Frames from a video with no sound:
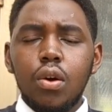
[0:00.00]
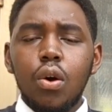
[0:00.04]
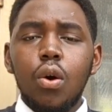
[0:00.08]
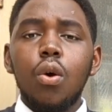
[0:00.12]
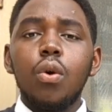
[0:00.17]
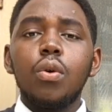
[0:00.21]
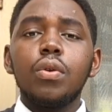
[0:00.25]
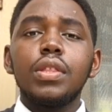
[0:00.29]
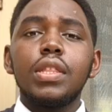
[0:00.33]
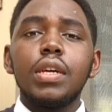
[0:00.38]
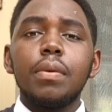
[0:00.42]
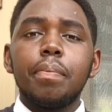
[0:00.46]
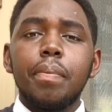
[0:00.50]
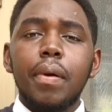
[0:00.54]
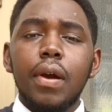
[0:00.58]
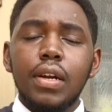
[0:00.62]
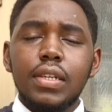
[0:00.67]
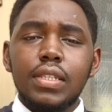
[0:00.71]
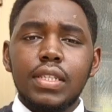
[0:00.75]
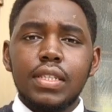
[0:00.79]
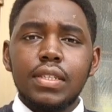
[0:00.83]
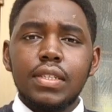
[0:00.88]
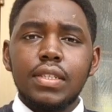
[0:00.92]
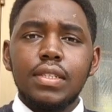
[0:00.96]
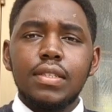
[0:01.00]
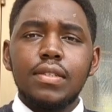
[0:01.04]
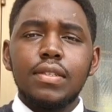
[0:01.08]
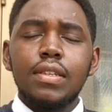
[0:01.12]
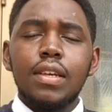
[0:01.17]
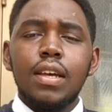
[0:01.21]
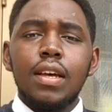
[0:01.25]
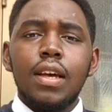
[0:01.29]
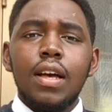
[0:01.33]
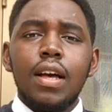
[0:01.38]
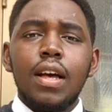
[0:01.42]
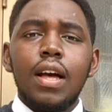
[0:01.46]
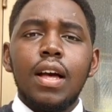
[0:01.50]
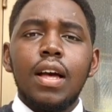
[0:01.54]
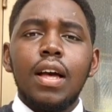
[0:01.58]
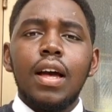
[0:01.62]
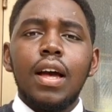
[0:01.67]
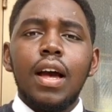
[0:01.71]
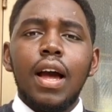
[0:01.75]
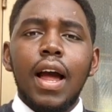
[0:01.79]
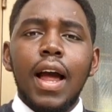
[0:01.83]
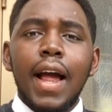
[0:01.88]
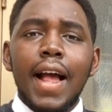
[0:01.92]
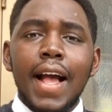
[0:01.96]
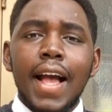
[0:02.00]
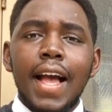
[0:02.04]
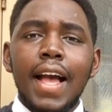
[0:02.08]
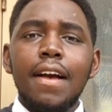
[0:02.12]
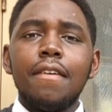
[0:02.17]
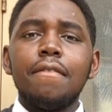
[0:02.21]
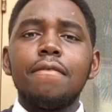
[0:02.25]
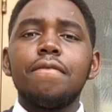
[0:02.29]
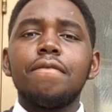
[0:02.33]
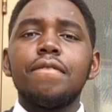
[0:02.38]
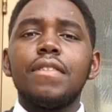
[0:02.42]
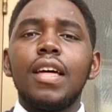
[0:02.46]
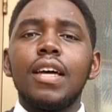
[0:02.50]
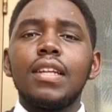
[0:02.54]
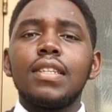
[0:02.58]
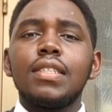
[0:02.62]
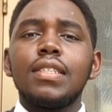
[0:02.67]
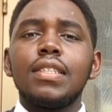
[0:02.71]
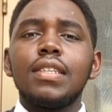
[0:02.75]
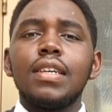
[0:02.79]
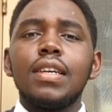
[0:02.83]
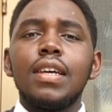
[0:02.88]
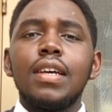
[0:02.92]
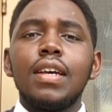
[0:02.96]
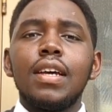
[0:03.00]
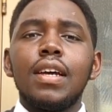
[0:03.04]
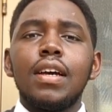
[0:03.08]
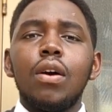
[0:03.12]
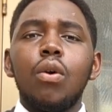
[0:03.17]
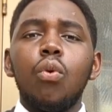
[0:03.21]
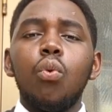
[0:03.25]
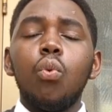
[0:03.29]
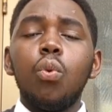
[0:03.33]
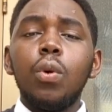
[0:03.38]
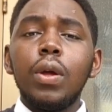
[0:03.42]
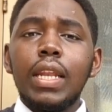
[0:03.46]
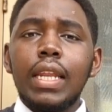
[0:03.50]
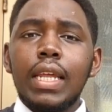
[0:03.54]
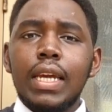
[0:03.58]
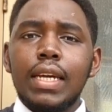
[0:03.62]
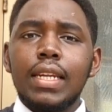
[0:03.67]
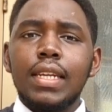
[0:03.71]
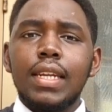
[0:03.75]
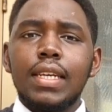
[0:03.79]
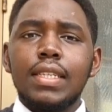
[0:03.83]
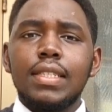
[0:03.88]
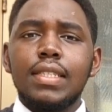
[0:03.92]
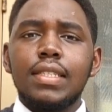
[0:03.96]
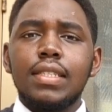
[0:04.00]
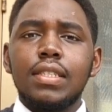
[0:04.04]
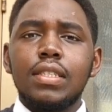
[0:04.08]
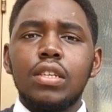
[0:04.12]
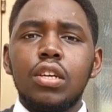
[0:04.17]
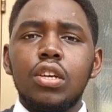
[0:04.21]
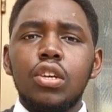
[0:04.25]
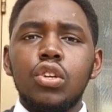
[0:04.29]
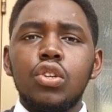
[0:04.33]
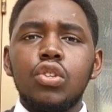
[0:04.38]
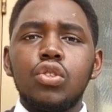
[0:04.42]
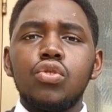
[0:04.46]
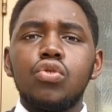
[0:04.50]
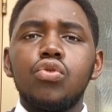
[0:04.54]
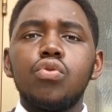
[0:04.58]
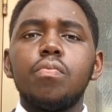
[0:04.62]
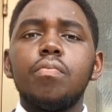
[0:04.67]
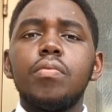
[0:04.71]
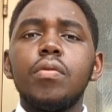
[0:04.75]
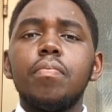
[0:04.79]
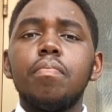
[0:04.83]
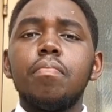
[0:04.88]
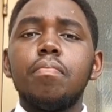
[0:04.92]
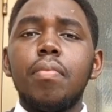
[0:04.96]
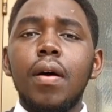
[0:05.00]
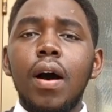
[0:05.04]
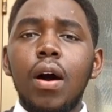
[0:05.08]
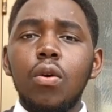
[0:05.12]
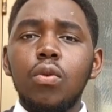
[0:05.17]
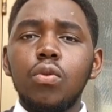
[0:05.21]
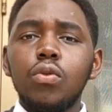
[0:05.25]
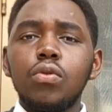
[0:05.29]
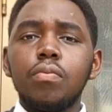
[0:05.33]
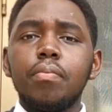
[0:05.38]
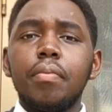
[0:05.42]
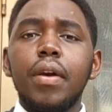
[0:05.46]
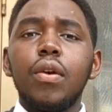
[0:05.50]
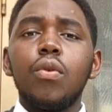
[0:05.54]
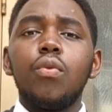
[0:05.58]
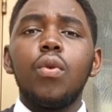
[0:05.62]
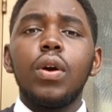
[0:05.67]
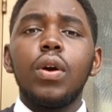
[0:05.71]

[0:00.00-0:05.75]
or the parties have that willingness to be bound by